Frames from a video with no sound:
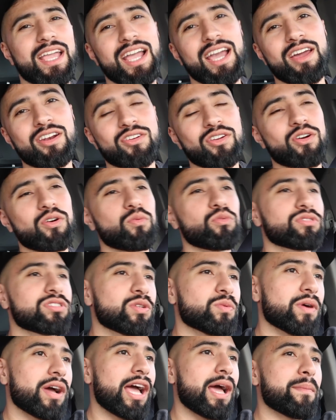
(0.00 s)
I don't know, we'll see
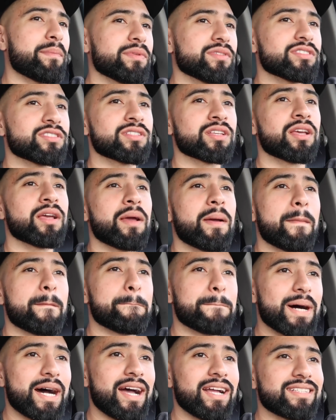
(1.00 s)
what happens.
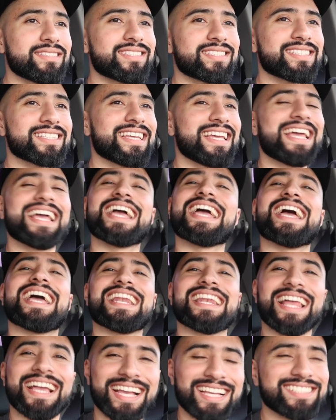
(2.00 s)
But
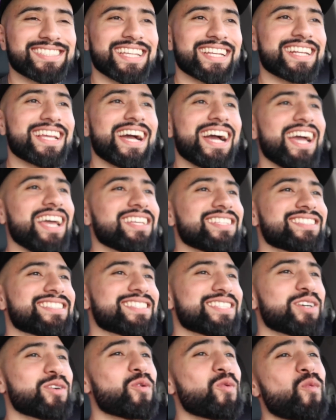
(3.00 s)
like I said,
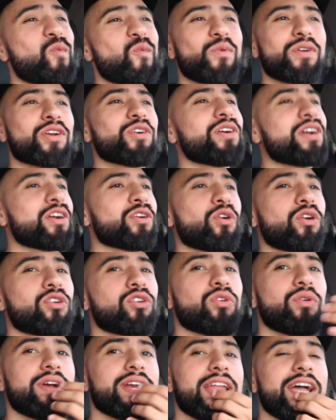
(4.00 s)
guys, we're going to Norco right